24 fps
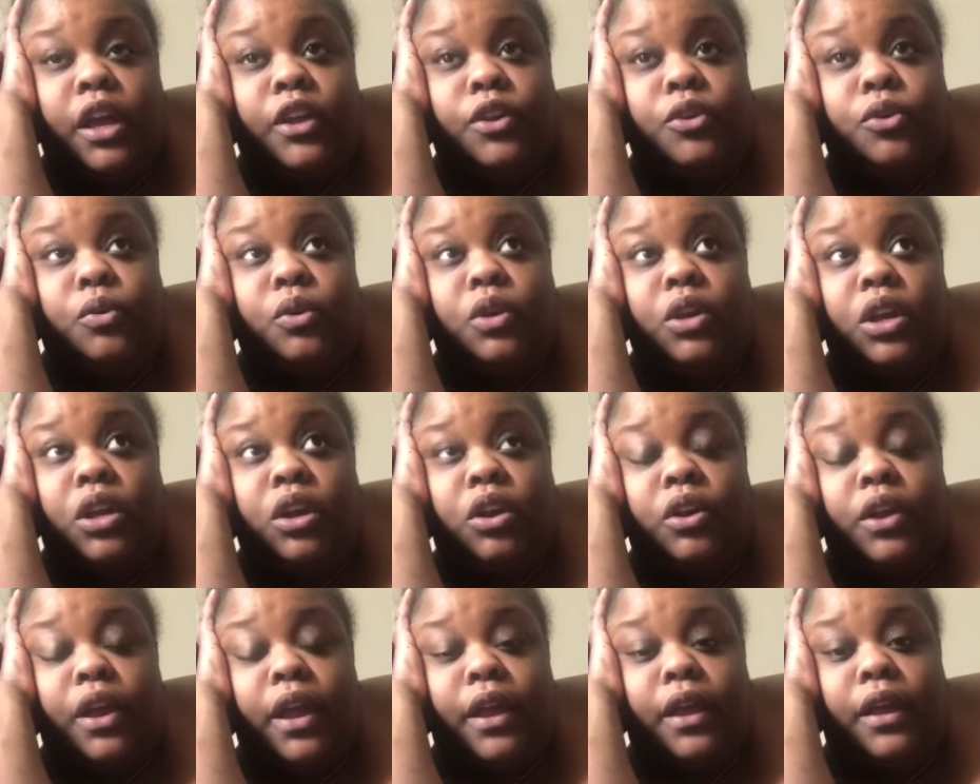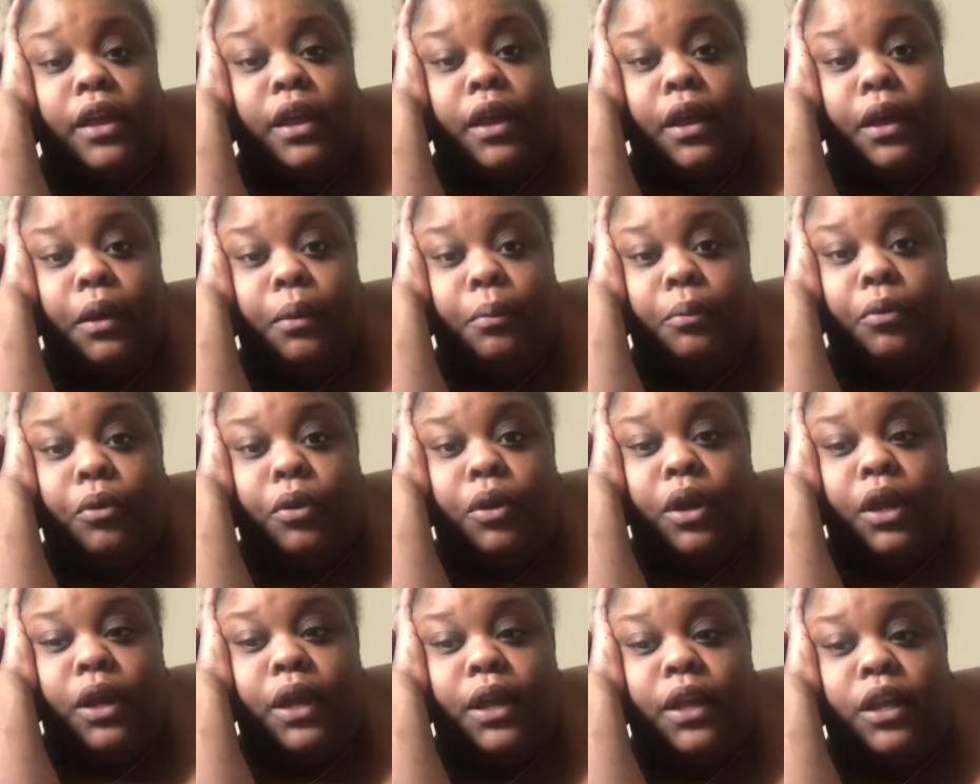You get on that
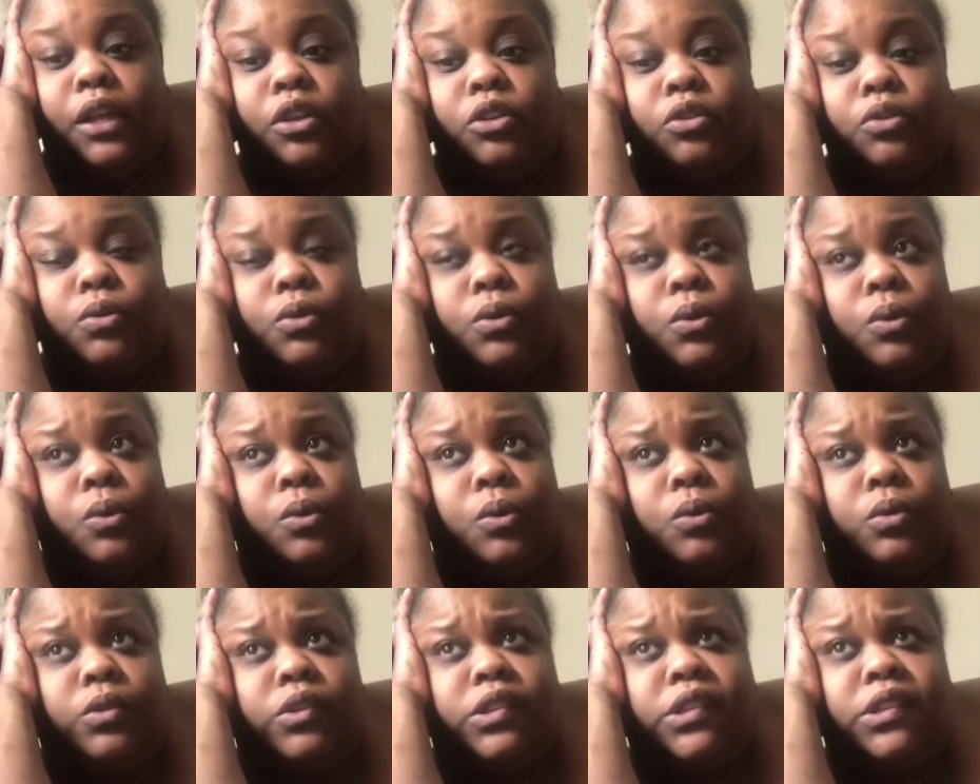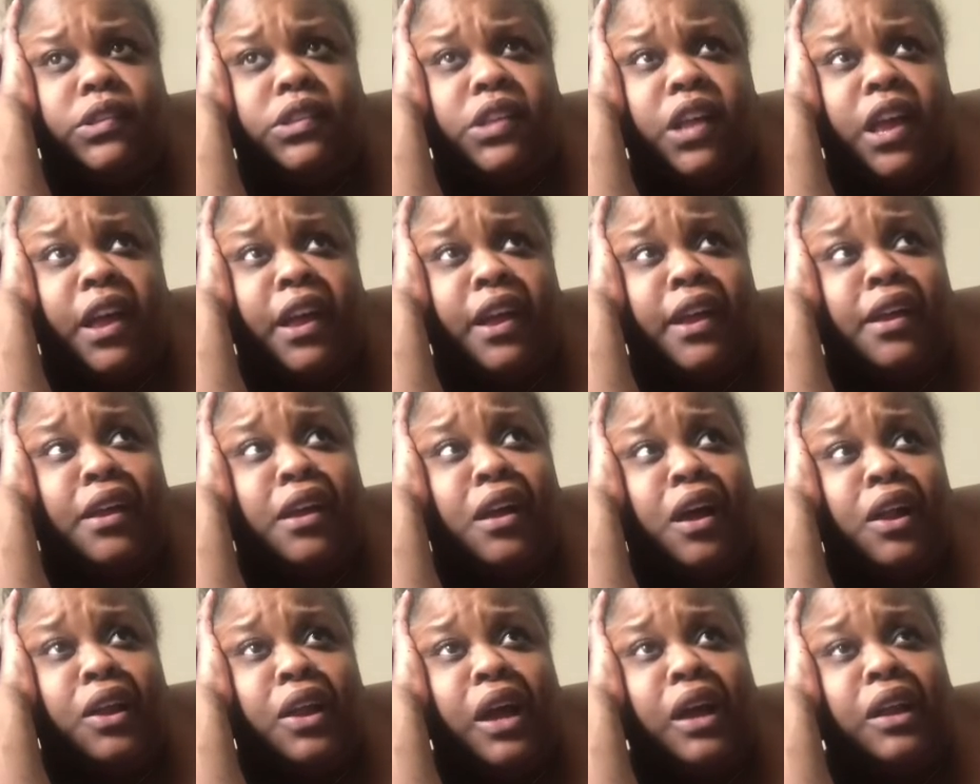camera and you
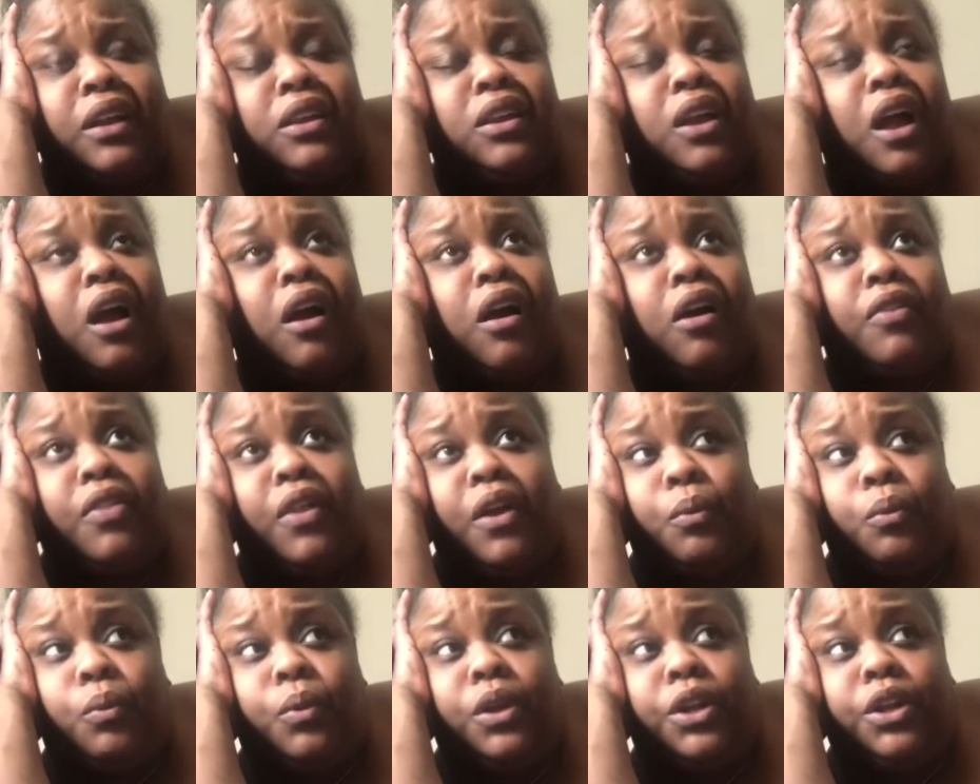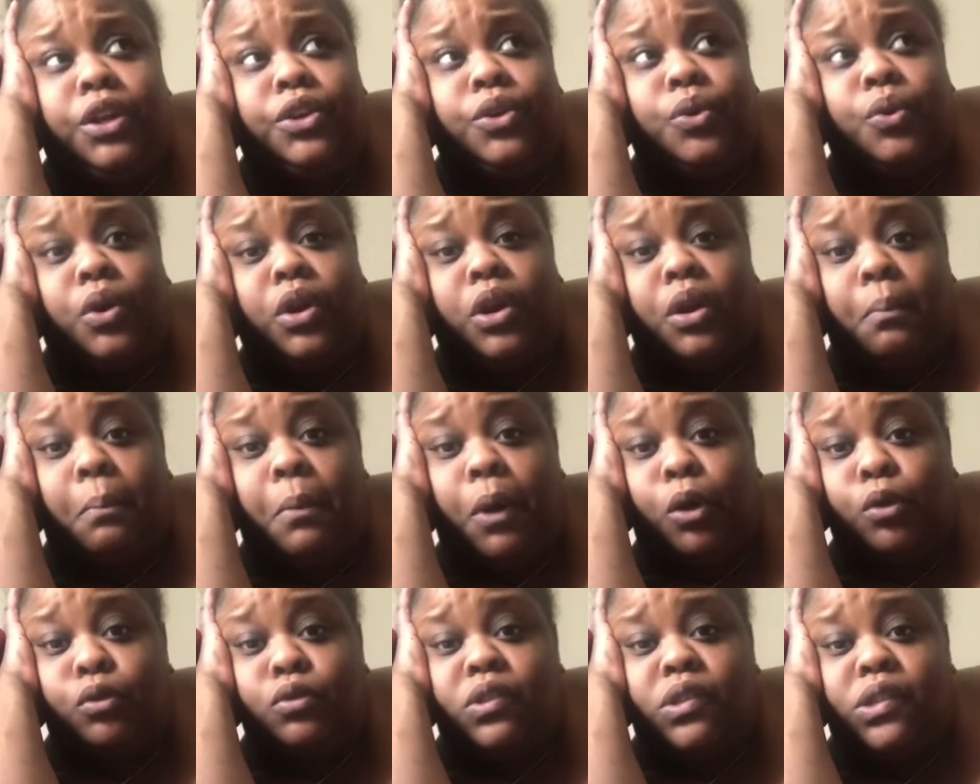say, a lot of y'all that really doing the
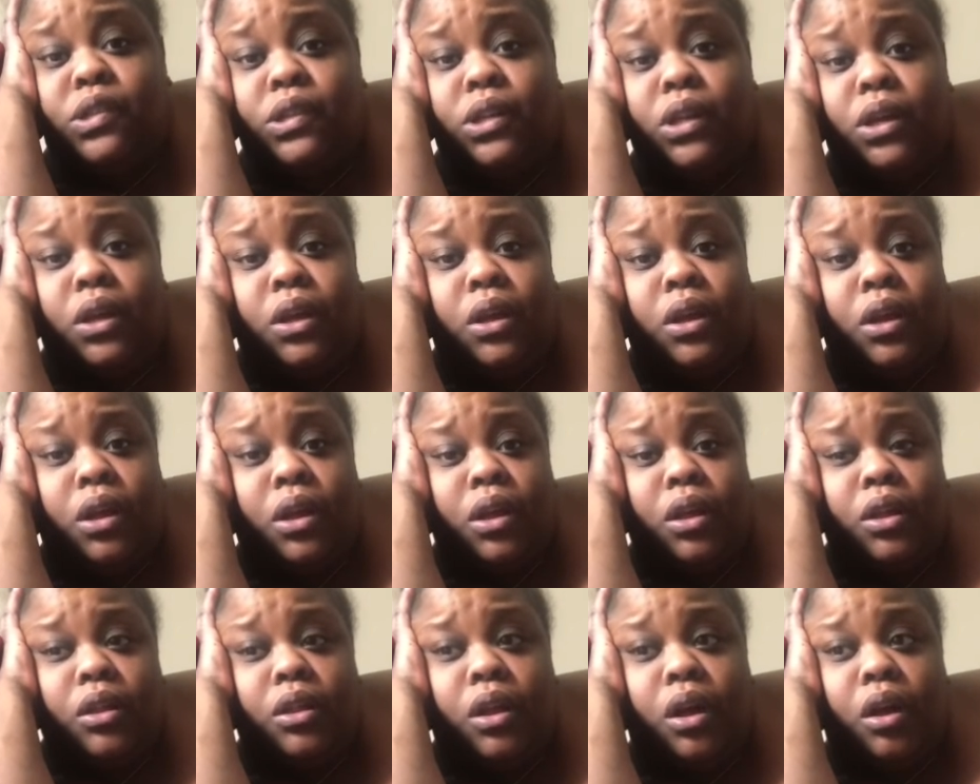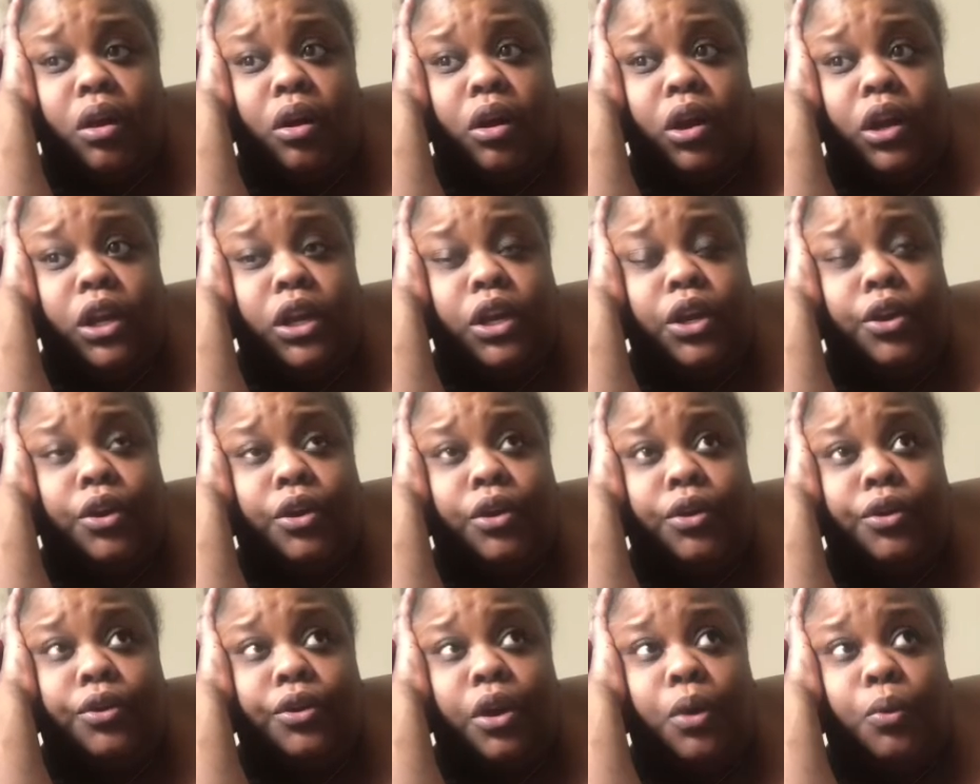most on
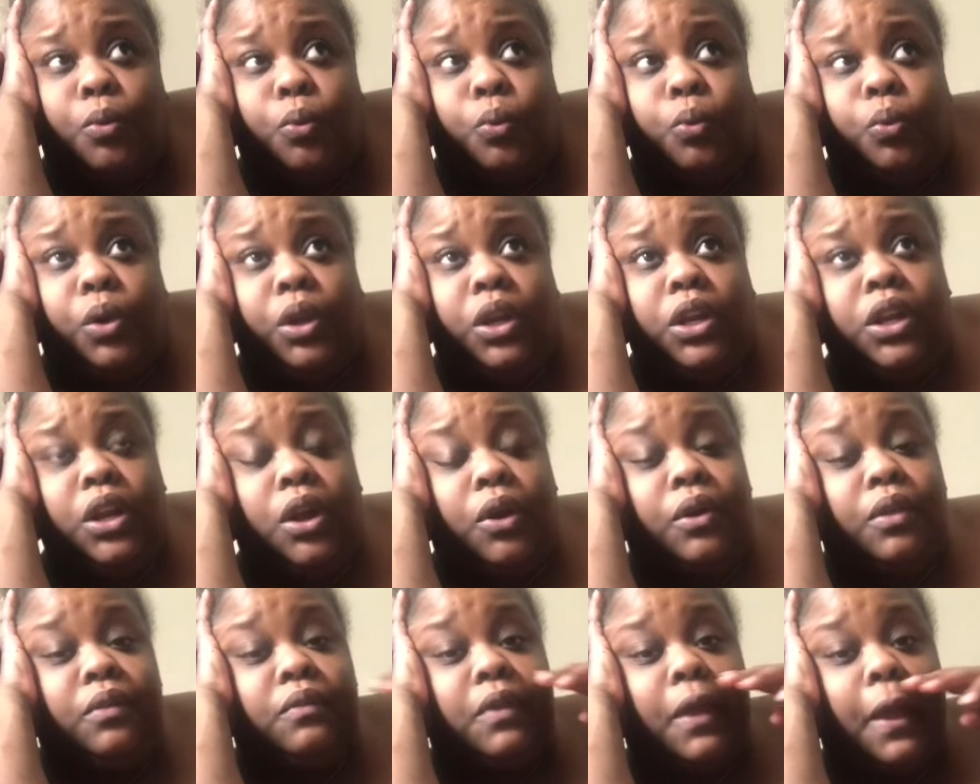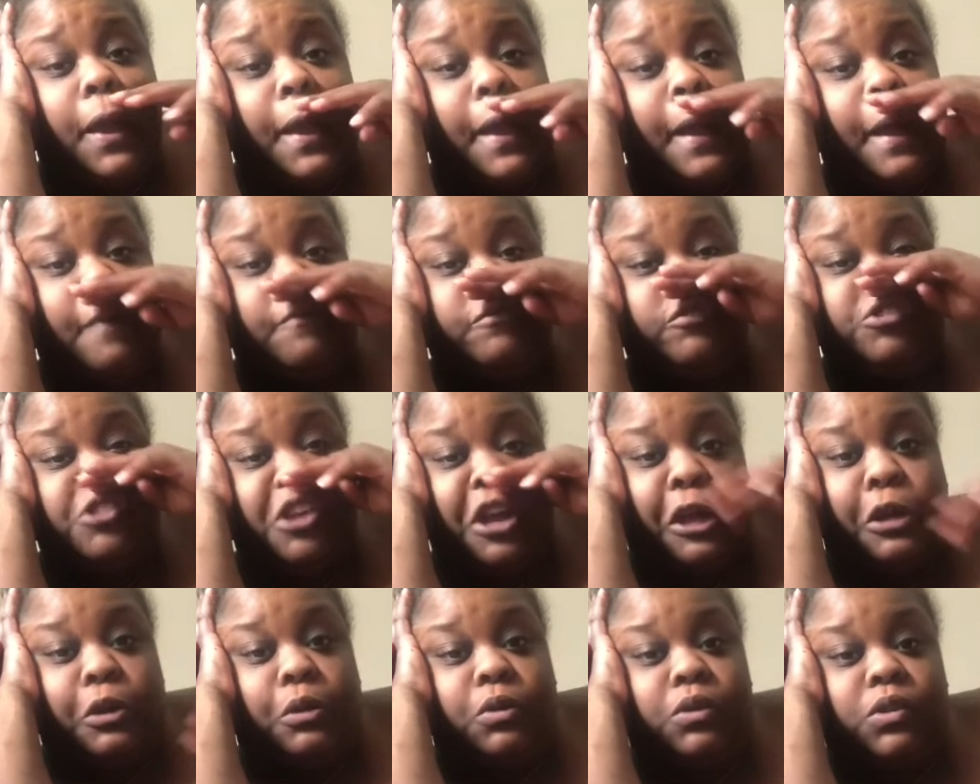here really don't even have
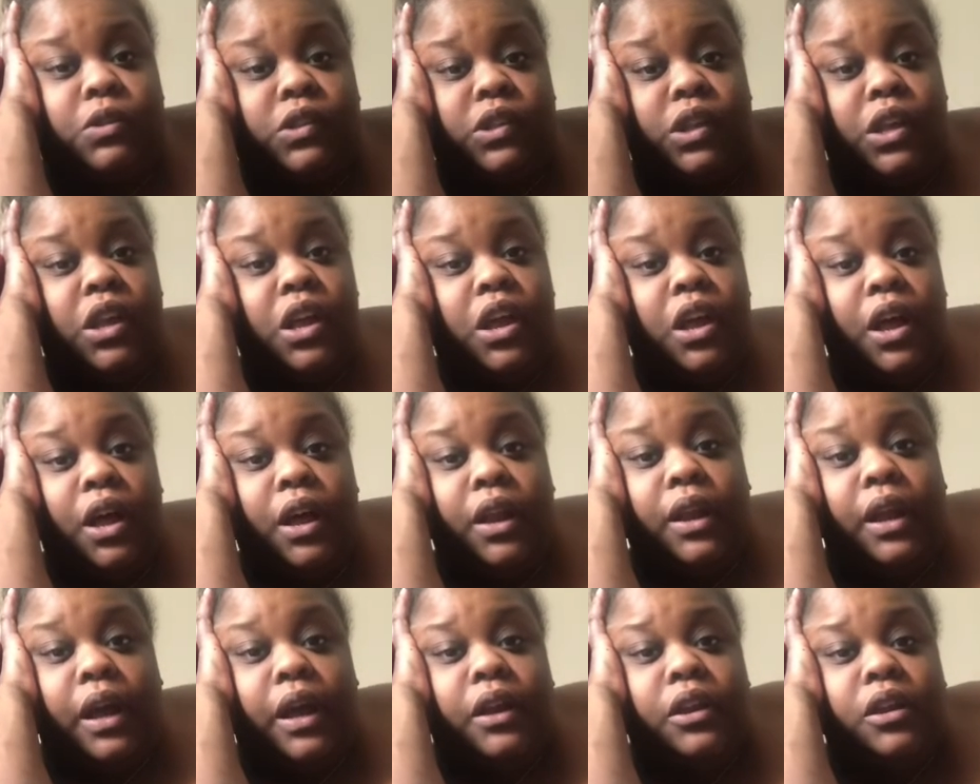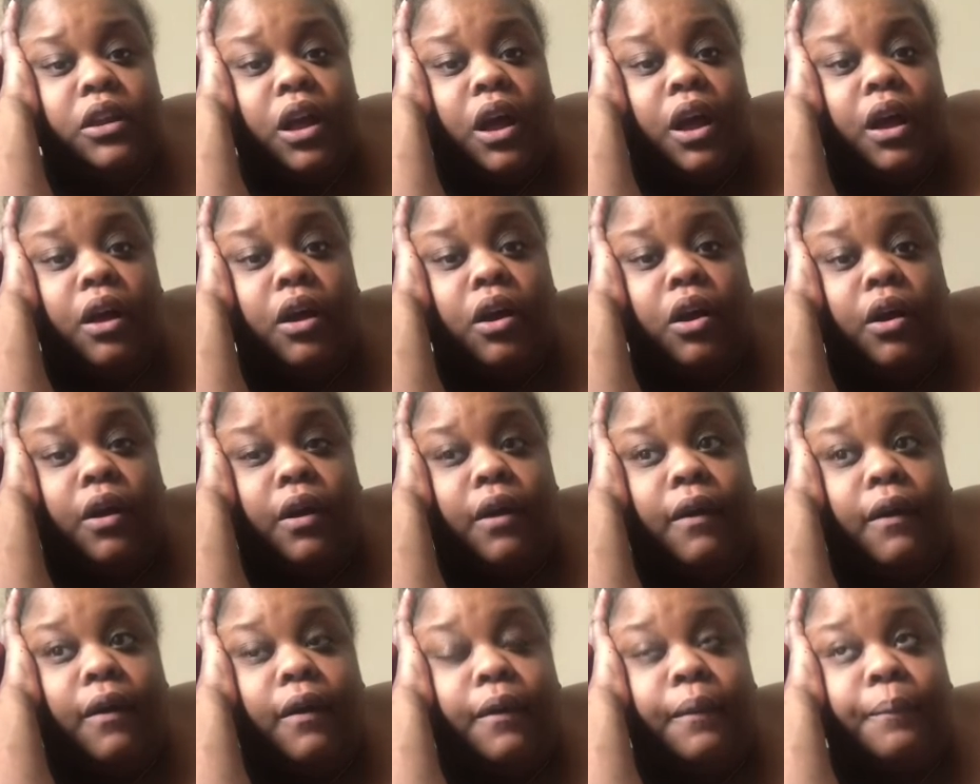channels. A lot of y'all
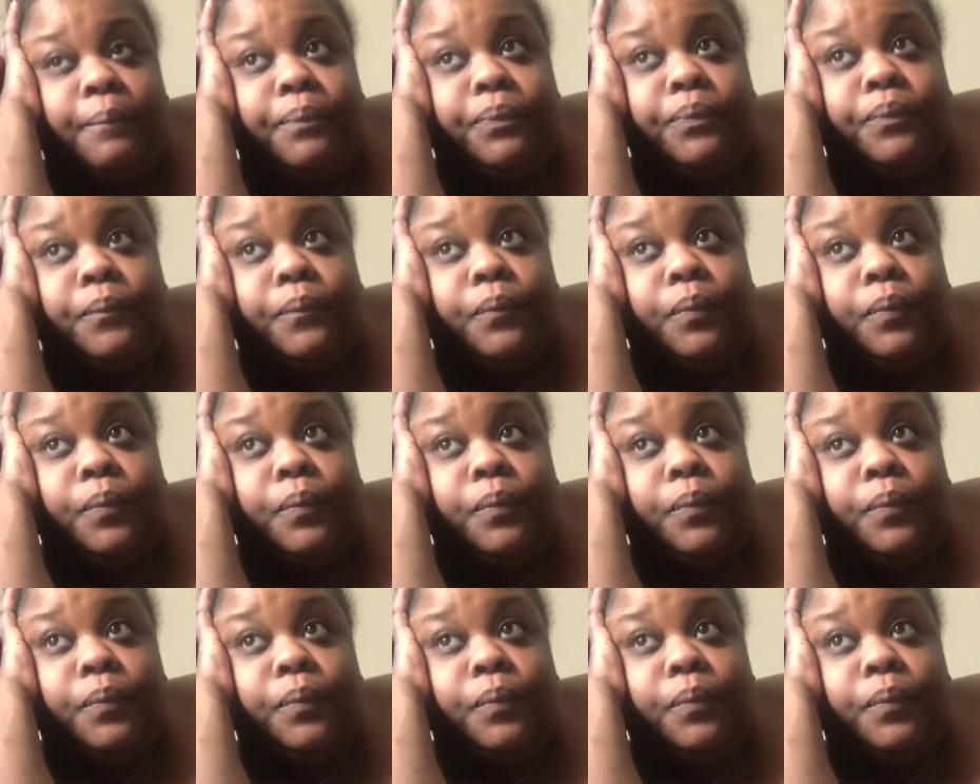are